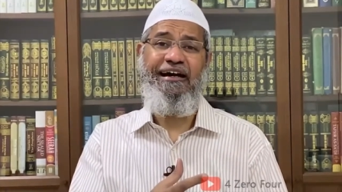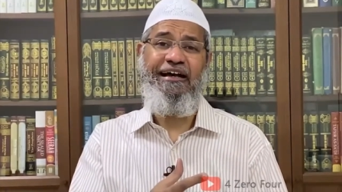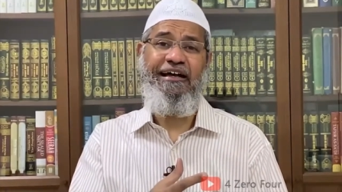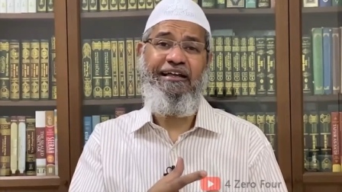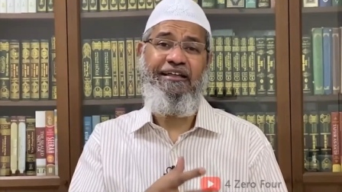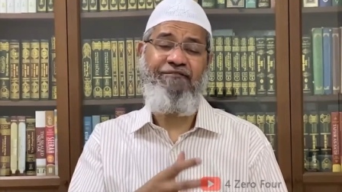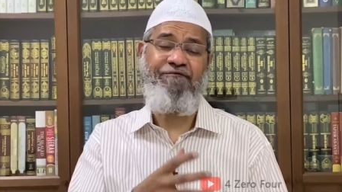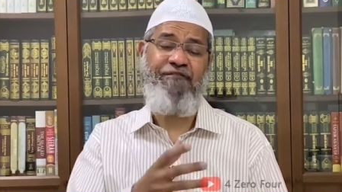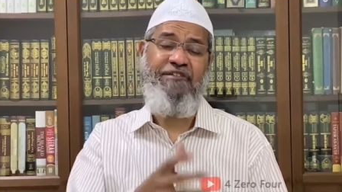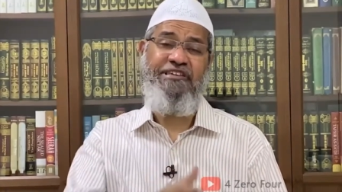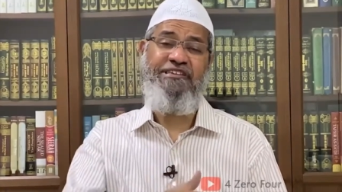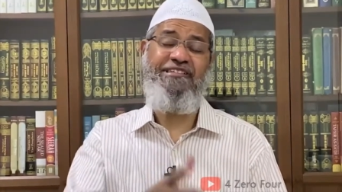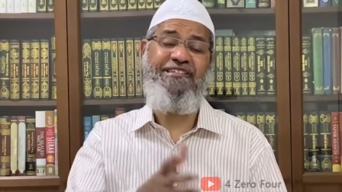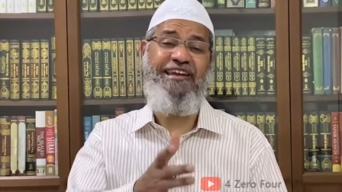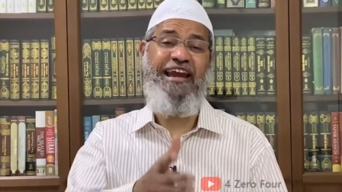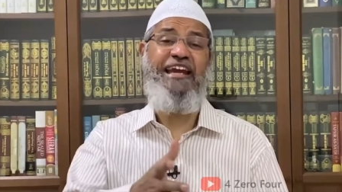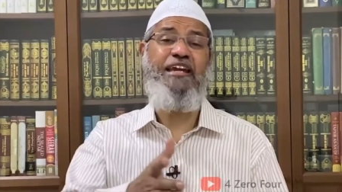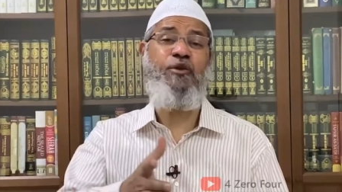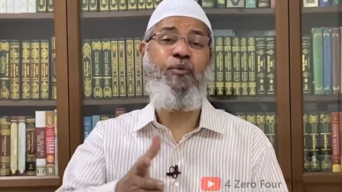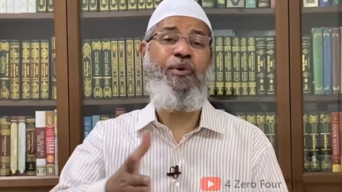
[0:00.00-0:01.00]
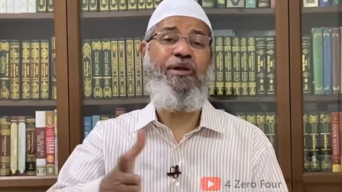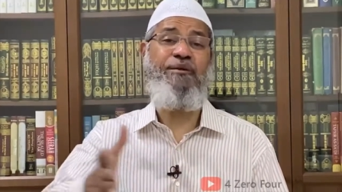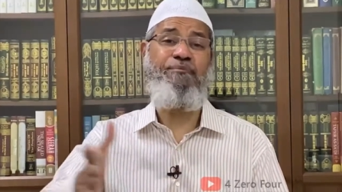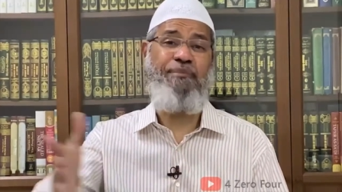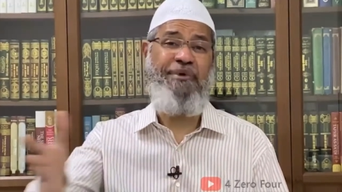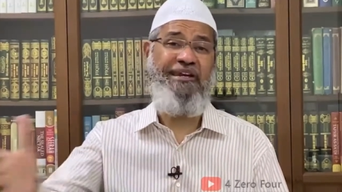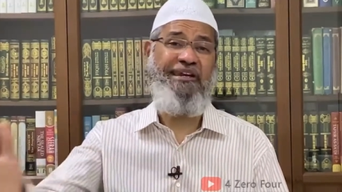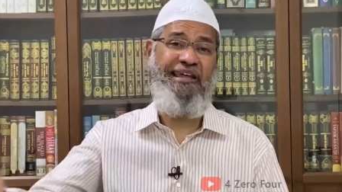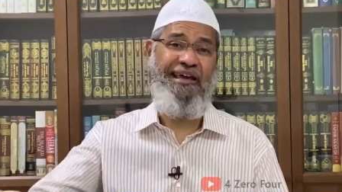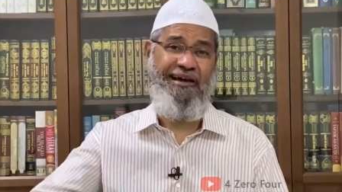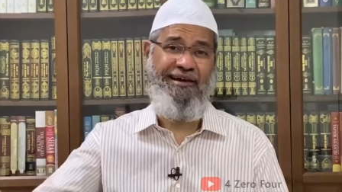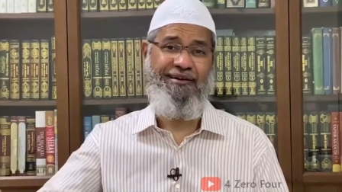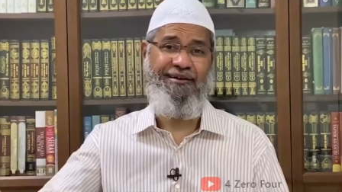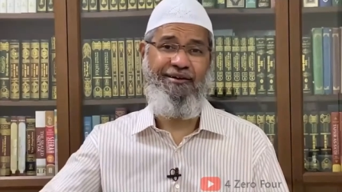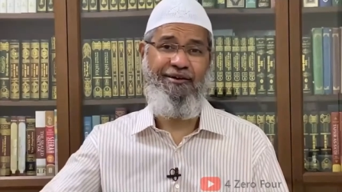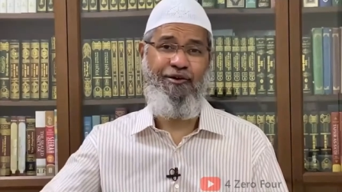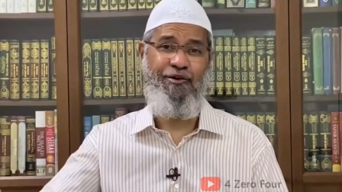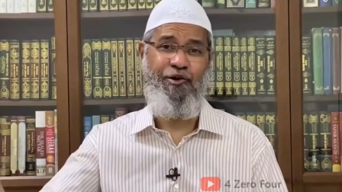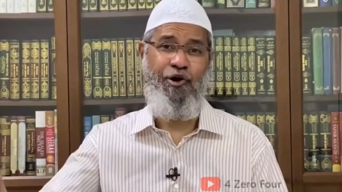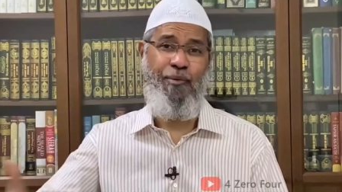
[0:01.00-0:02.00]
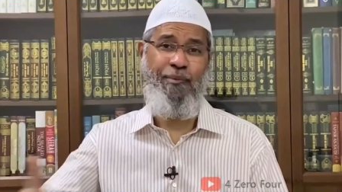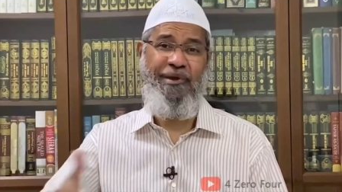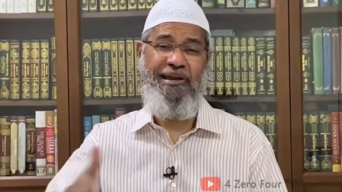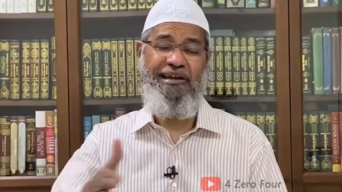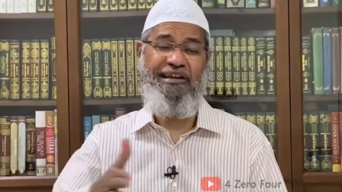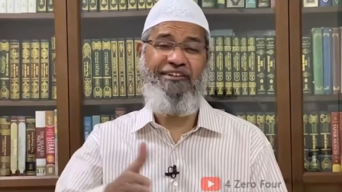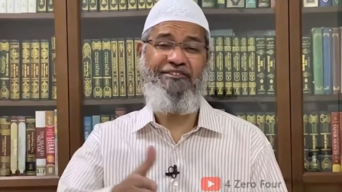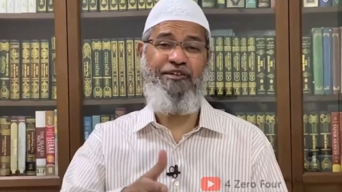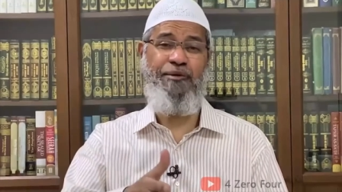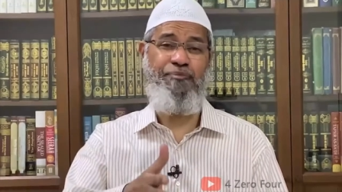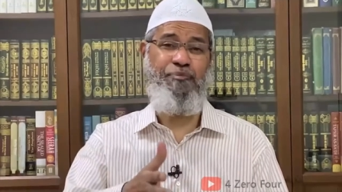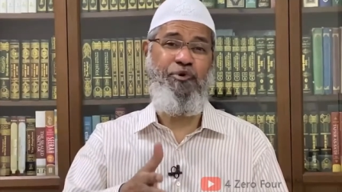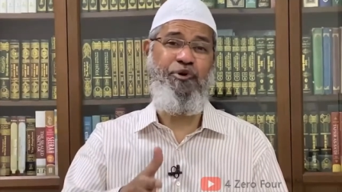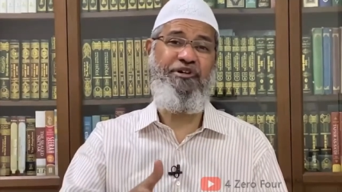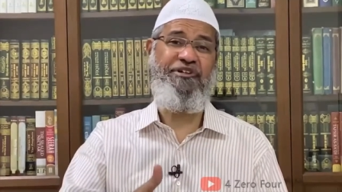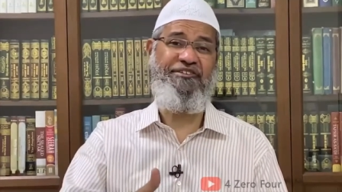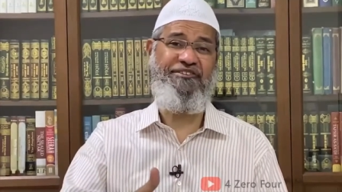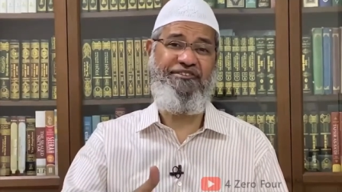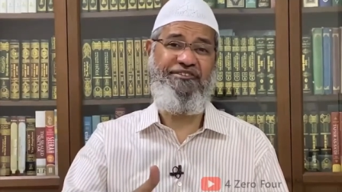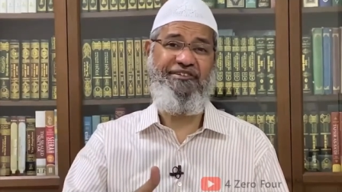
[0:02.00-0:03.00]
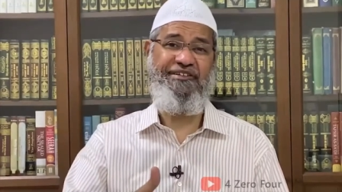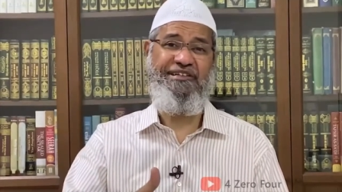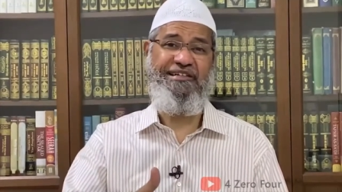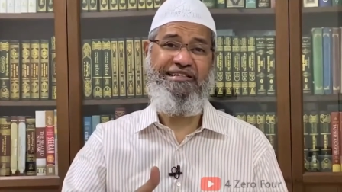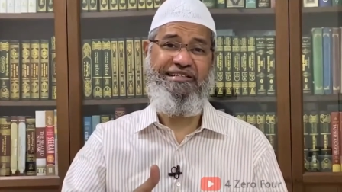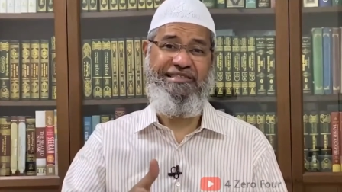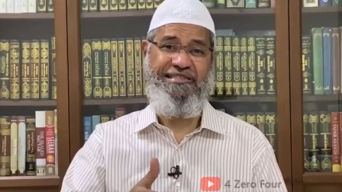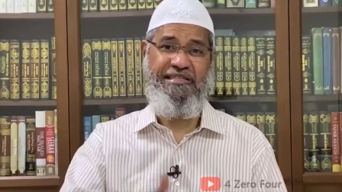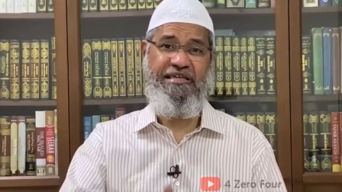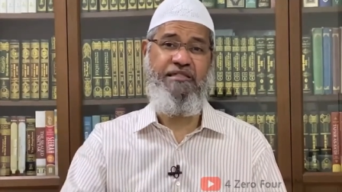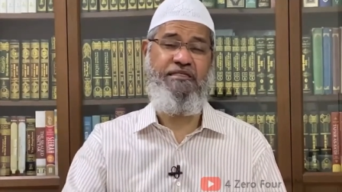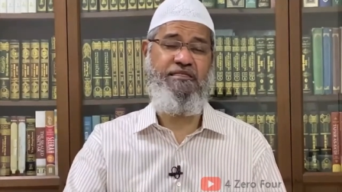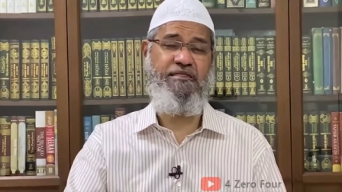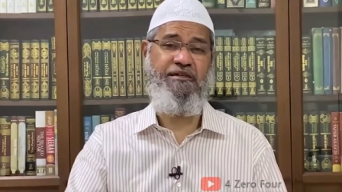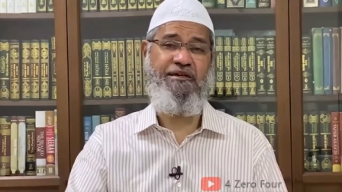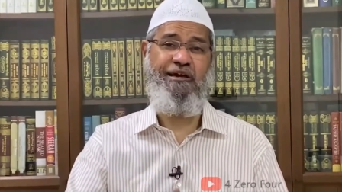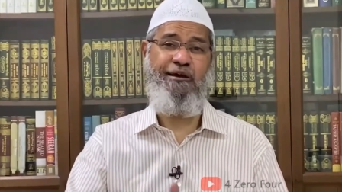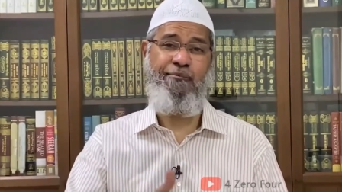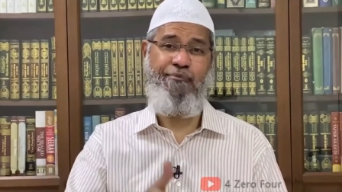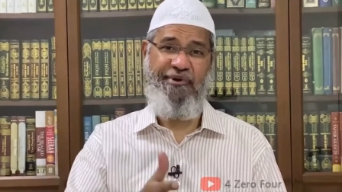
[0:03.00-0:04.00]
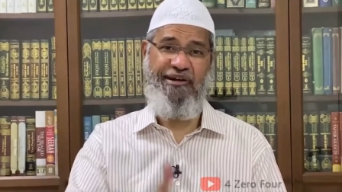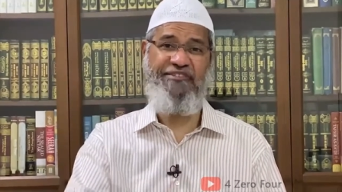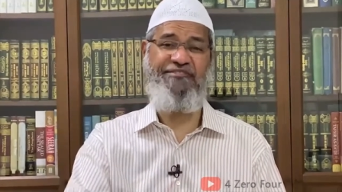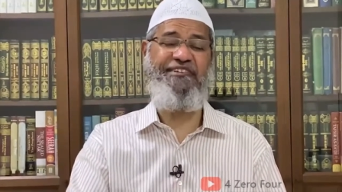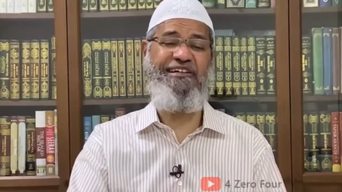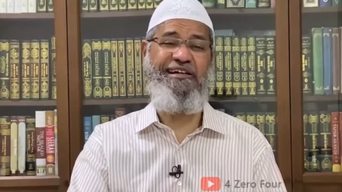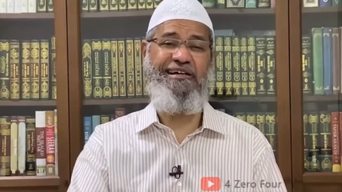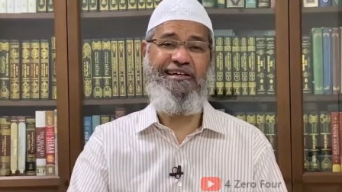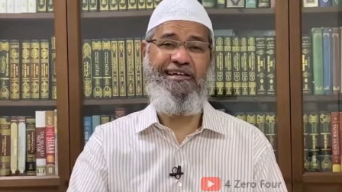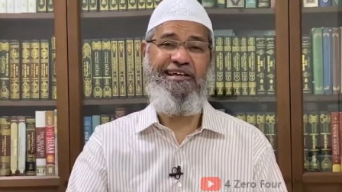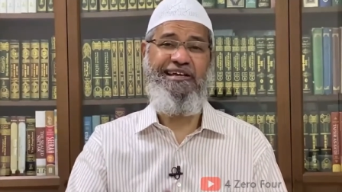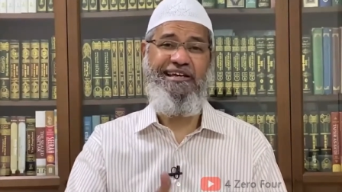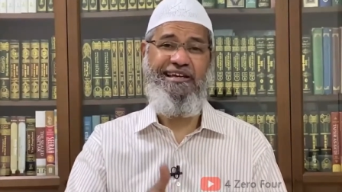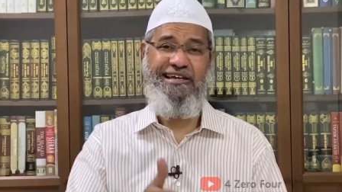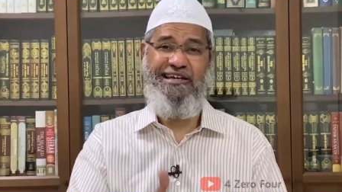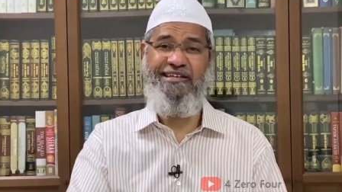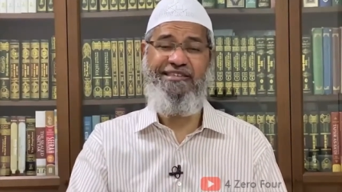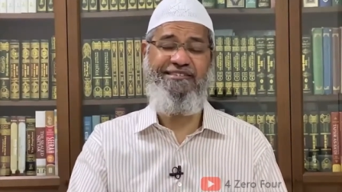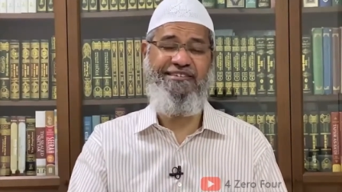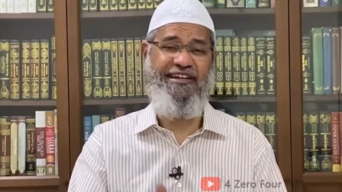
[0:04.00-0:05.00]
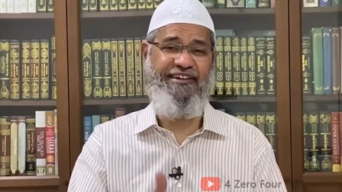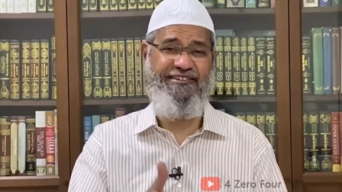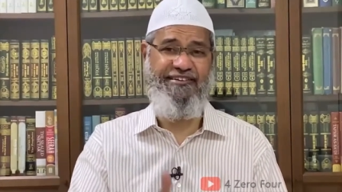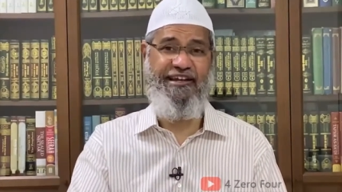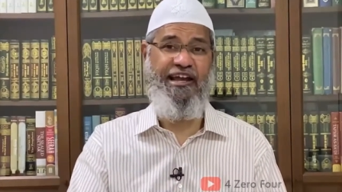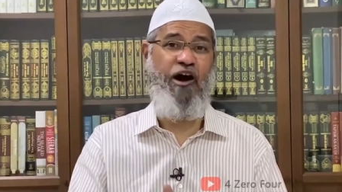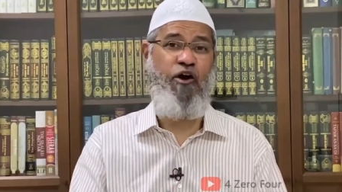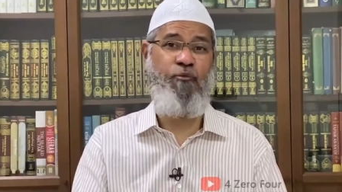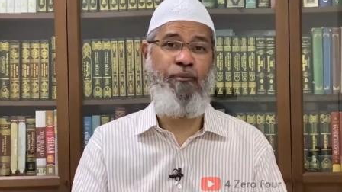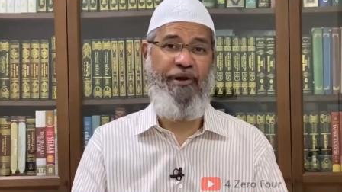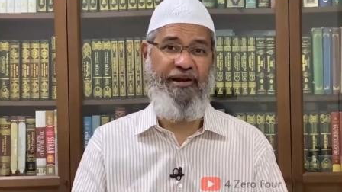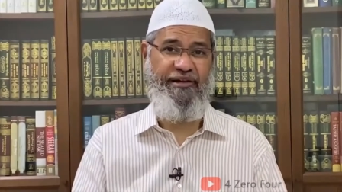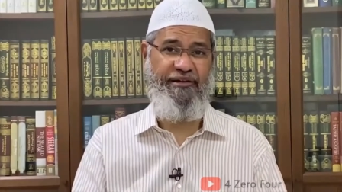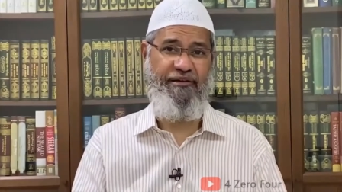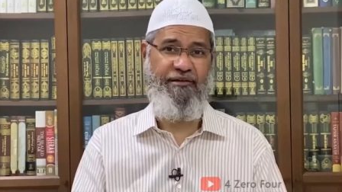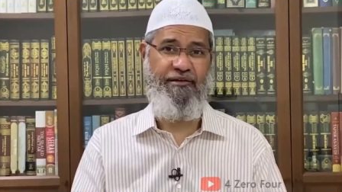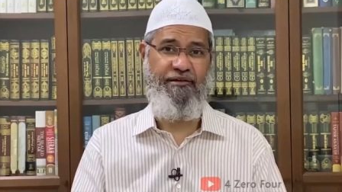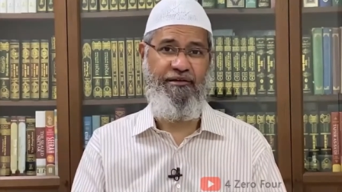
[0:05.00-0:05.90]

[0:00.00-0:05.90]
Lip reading: right-wing media, or mainly supports this present unjust government,